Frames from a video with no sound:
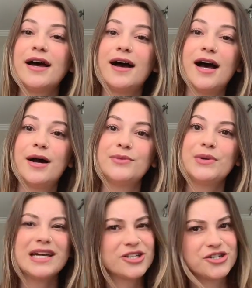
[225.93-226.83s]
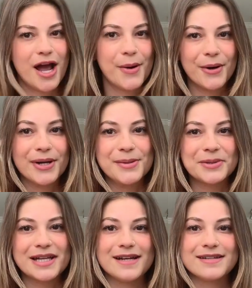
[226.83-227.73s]
You can't shower on
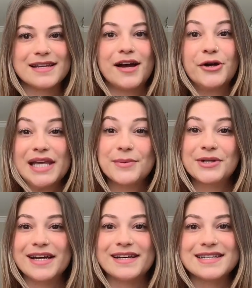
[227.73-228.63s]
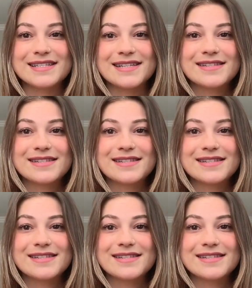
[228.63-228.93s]
hemodialysis,